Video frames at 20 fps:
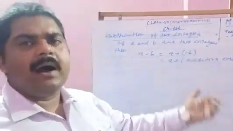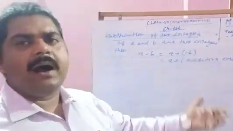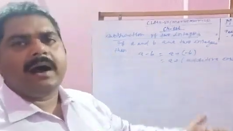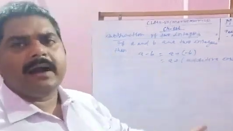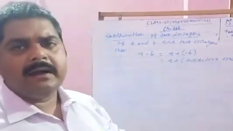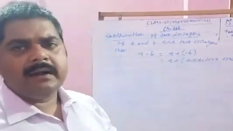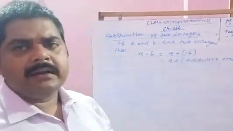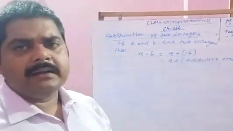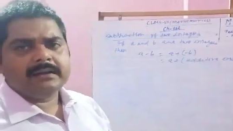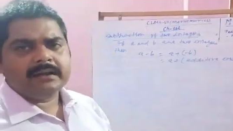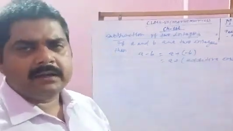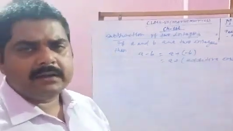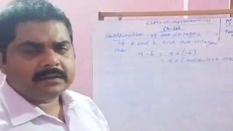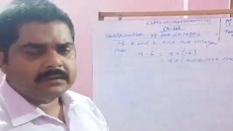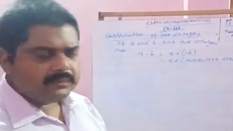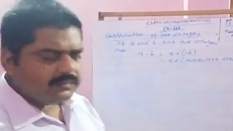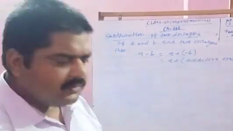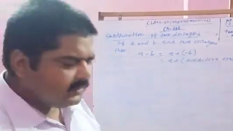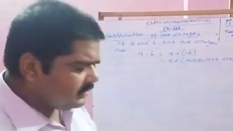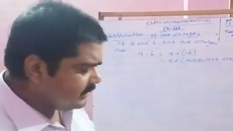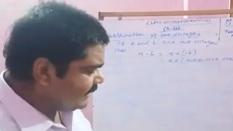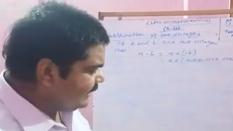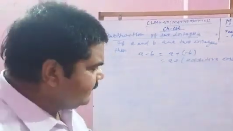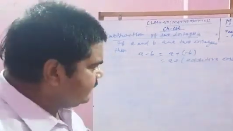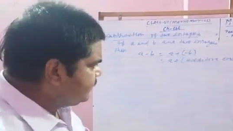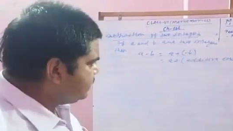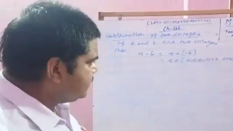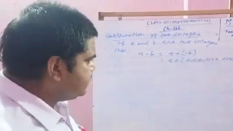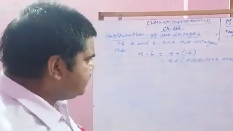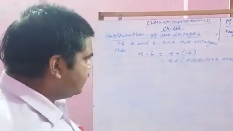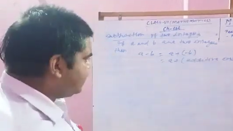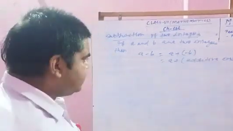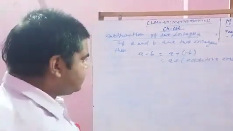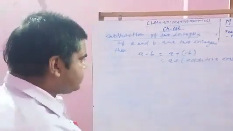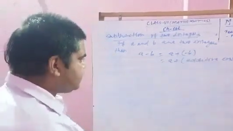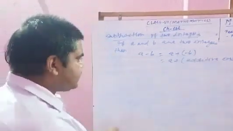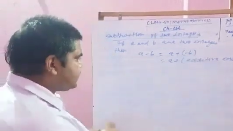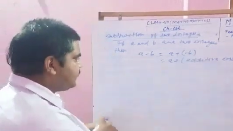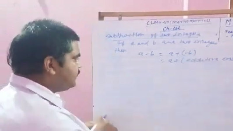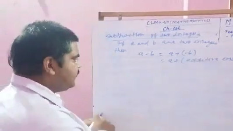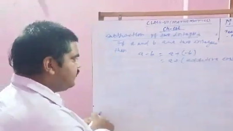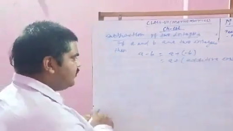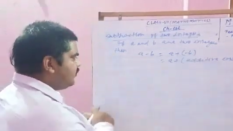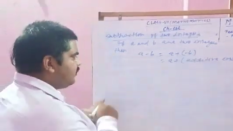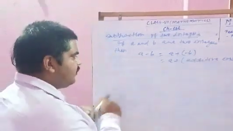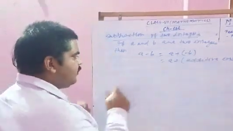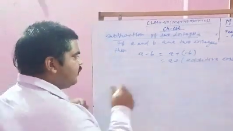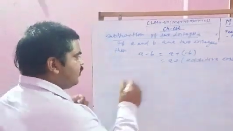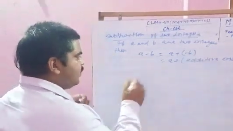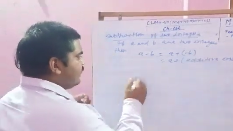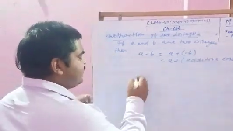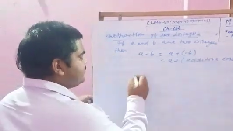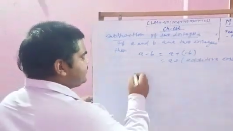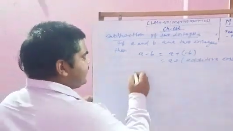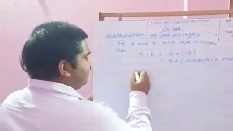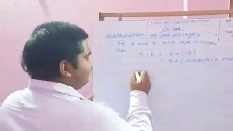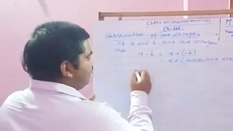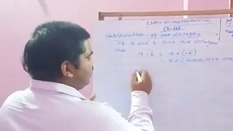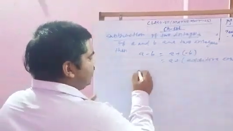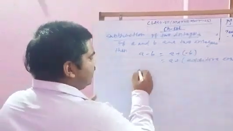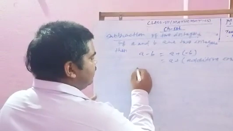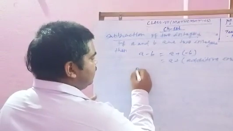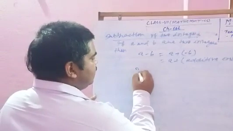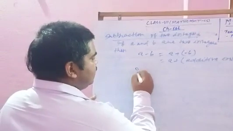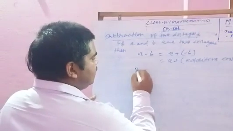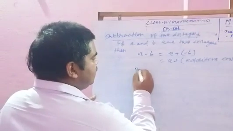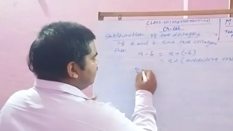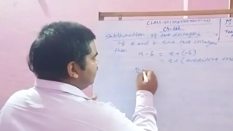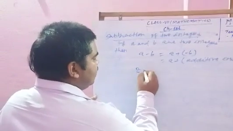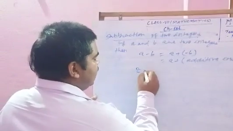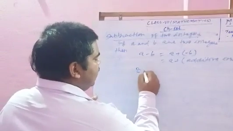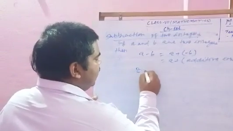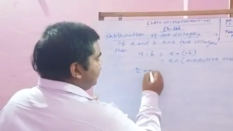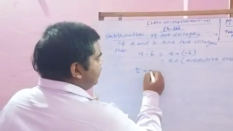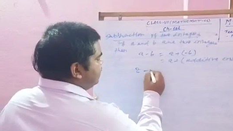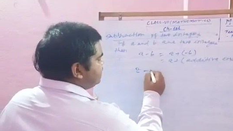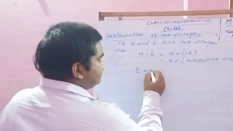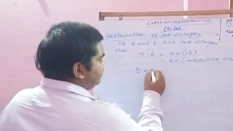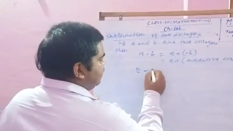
another integers. For example, 8